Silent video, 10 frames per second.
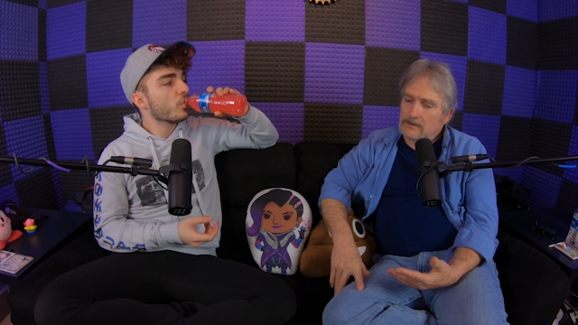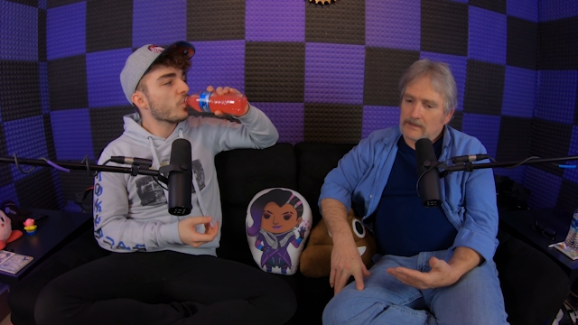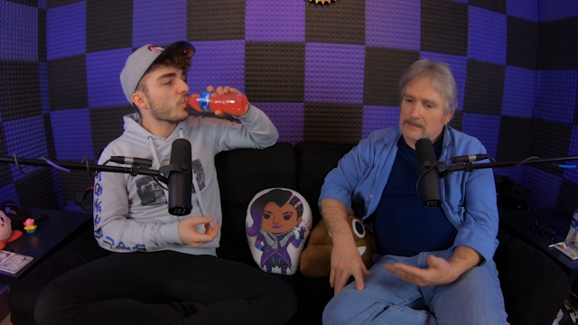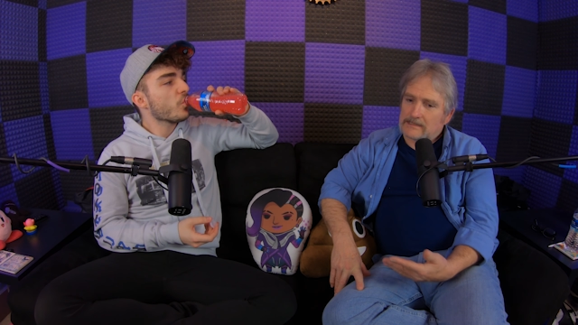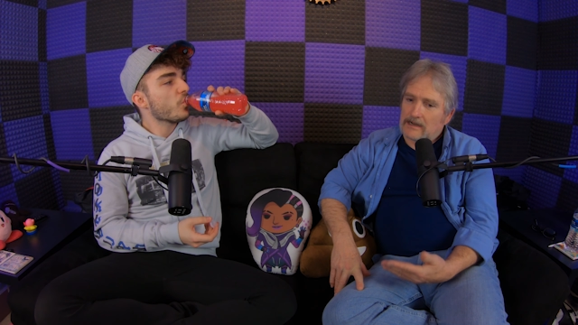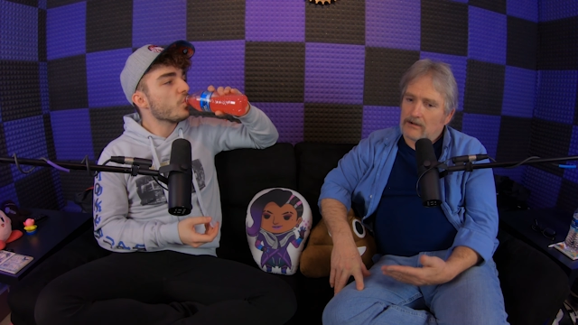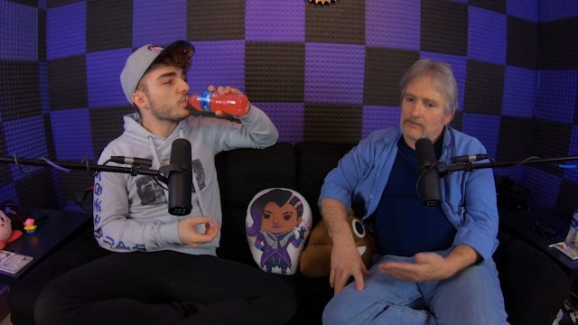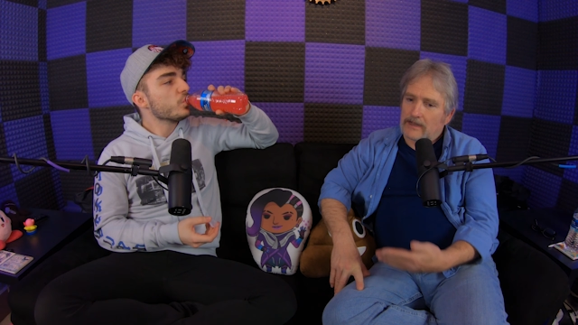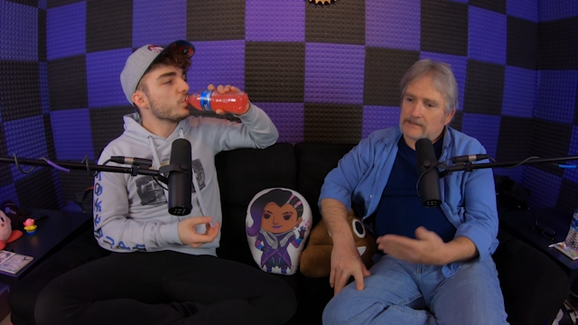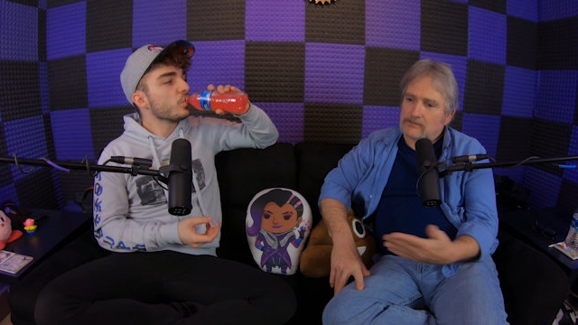Speaker 1: and that's
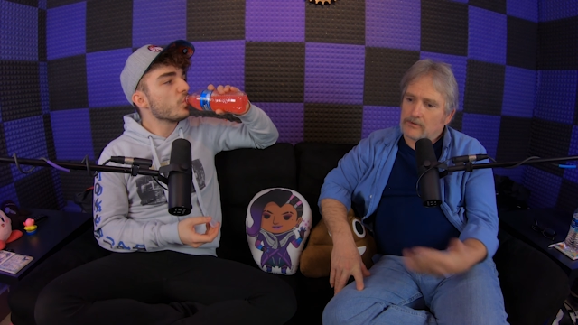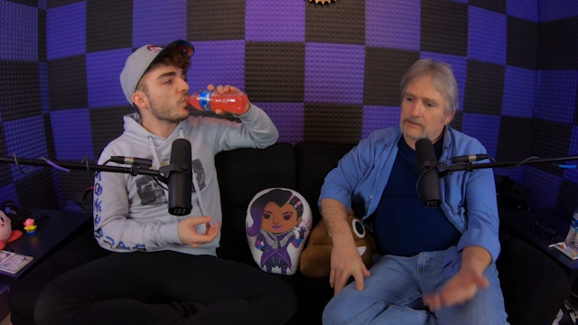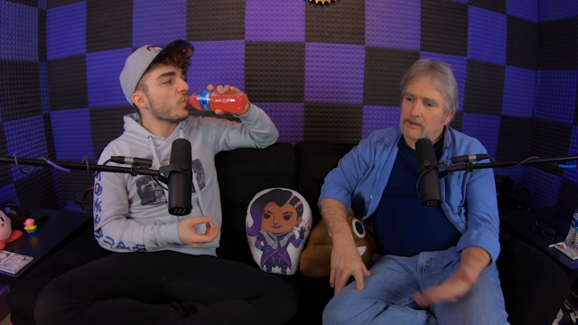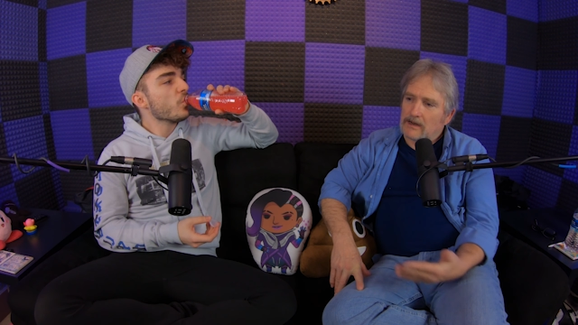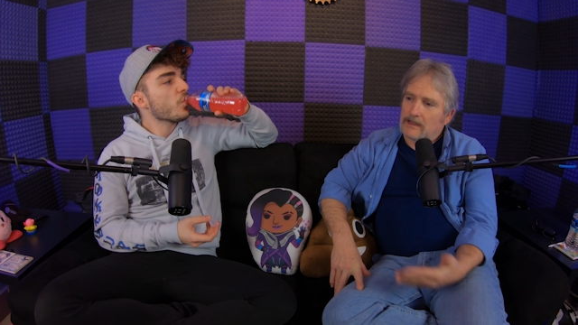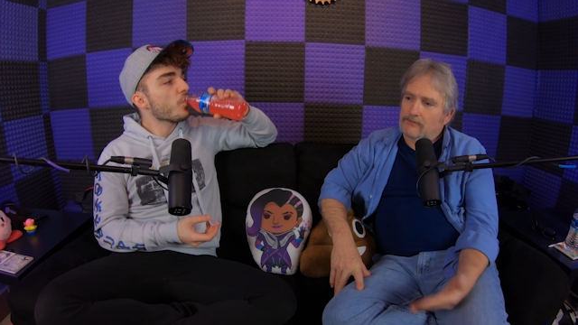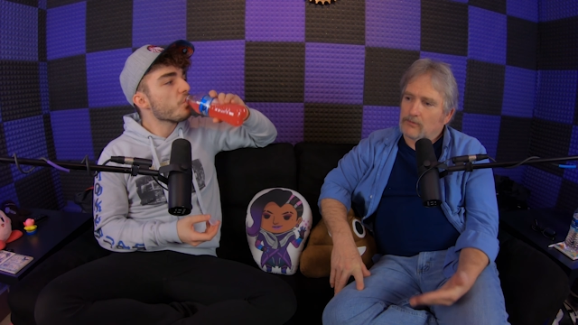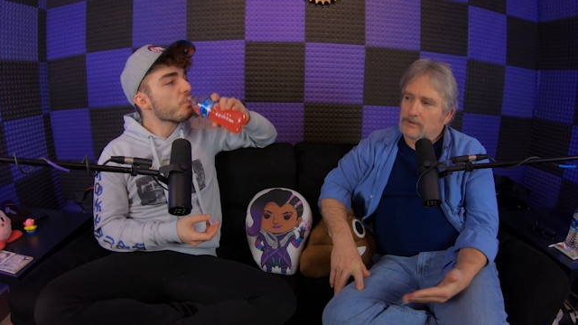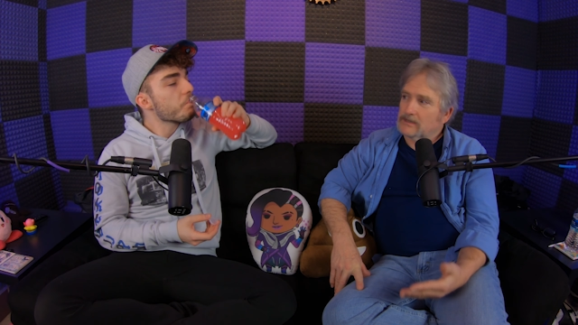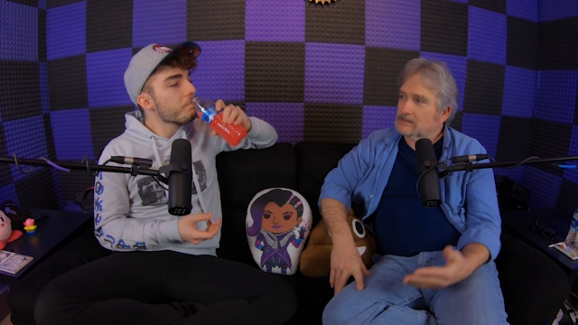how that's the way my
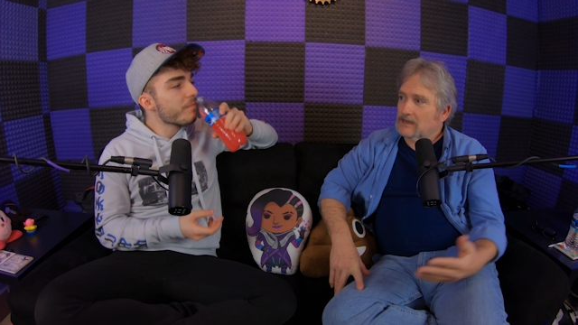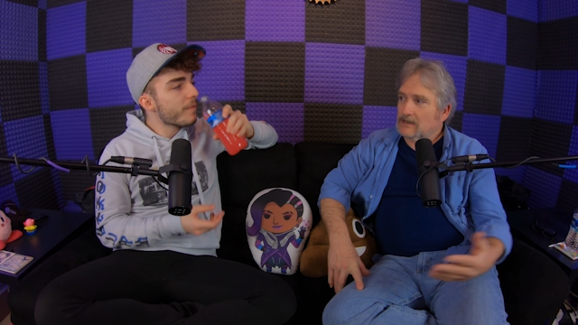life will be. It's